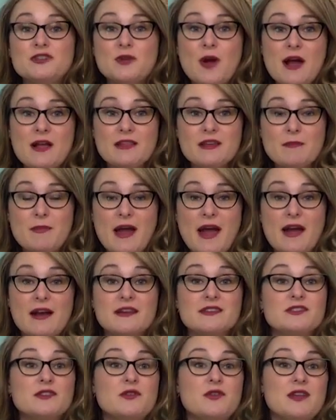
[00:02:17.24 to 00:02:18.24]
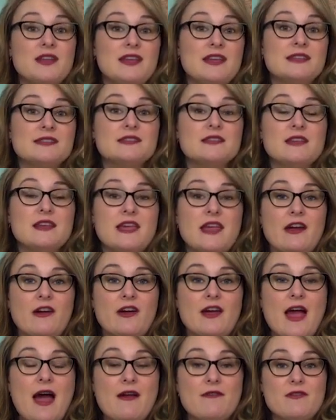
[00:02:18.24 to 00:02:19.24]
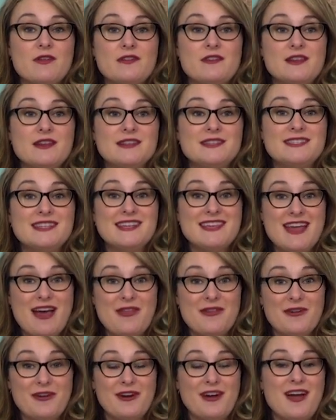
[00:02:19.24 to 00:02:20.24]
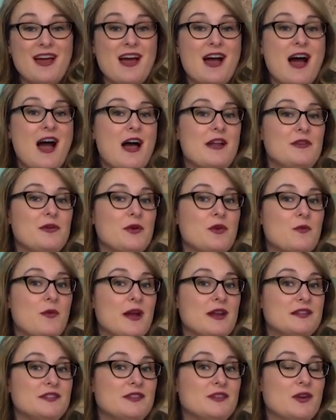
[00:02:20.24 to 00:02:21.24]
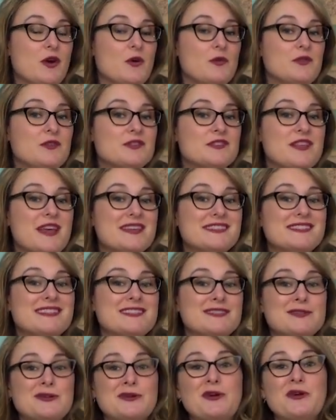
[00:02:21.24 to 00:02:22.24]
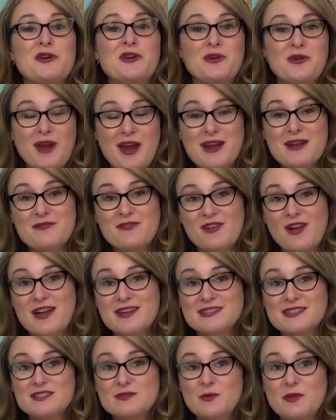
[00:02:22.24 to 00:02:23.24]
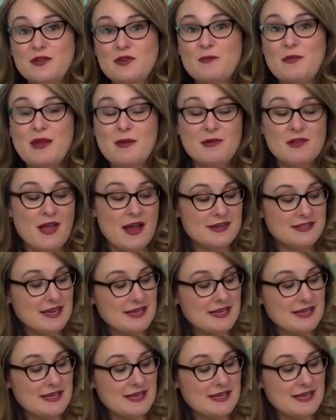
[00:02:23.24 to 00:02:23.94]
trolley bag, so you can easily carry everything together on your way to your owner's lessons or your creative classes with your Baby Lock